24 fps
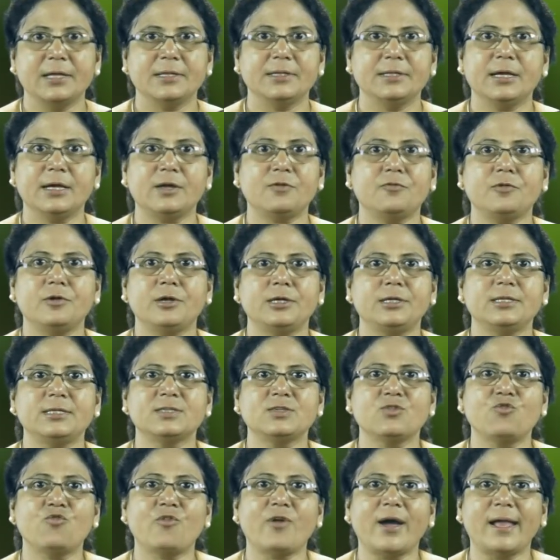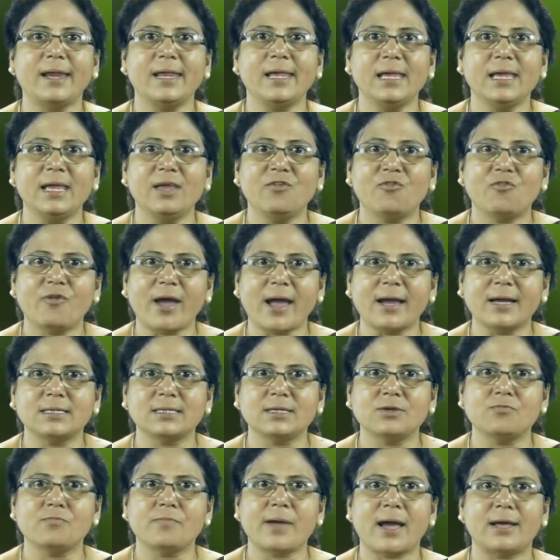Therefore, it is a very
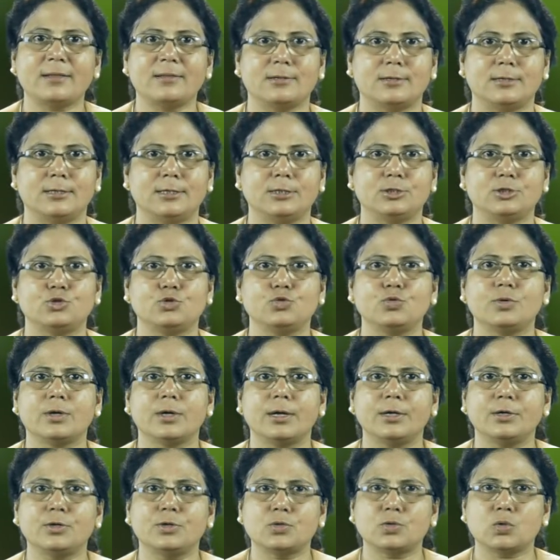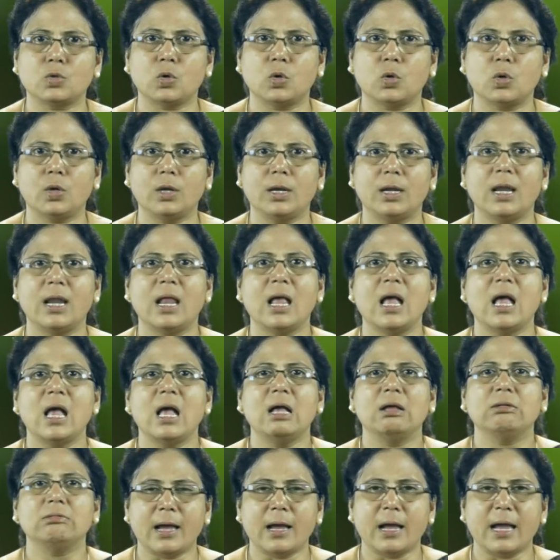effective method to control
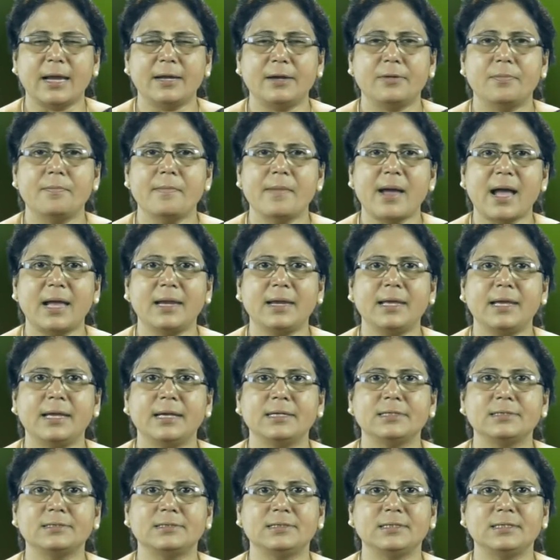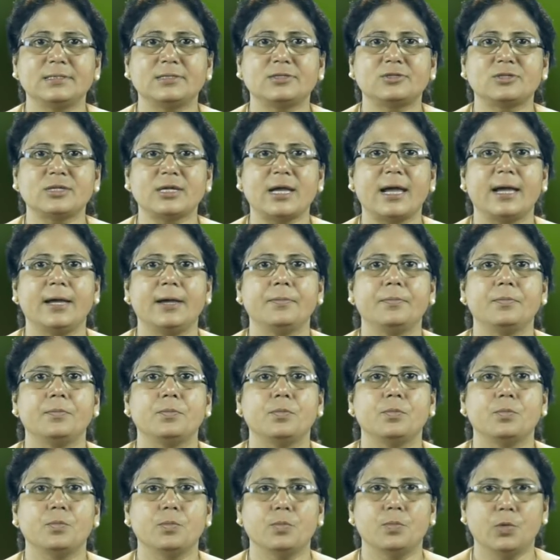and manage the stem
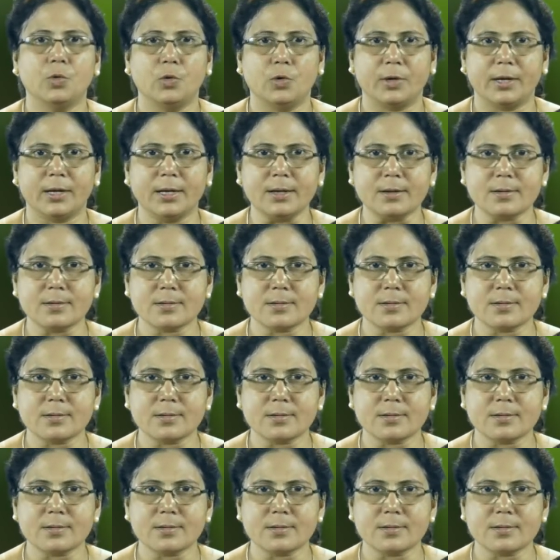borer.